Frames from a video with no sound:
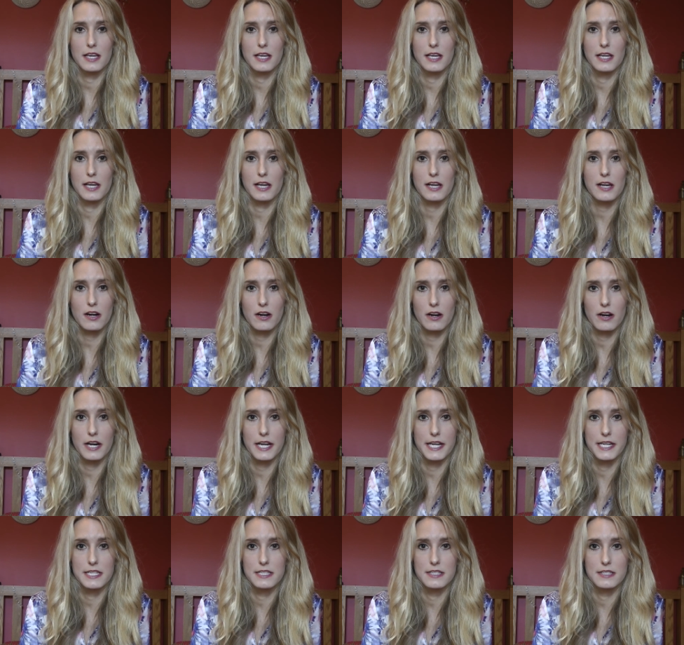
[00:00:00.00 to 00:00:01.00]
in a
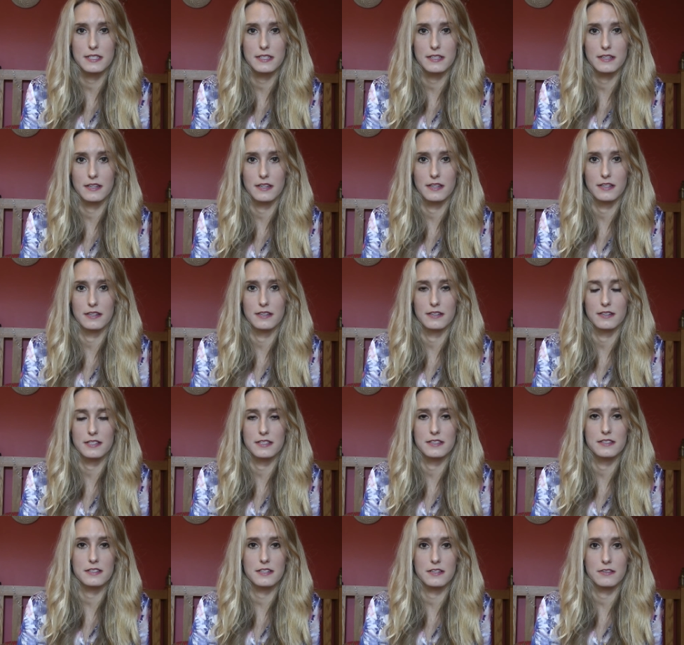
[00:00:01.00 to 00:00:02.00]
kind and
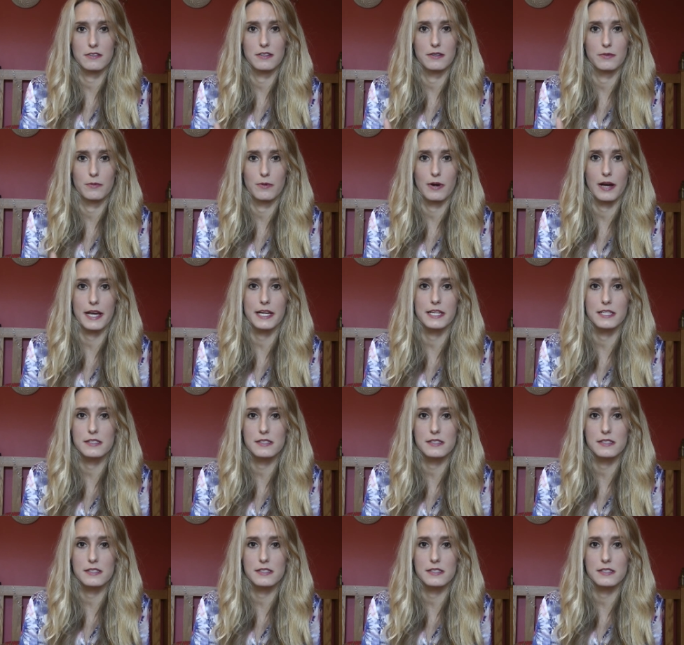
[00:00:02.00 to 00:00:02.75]
considerate way.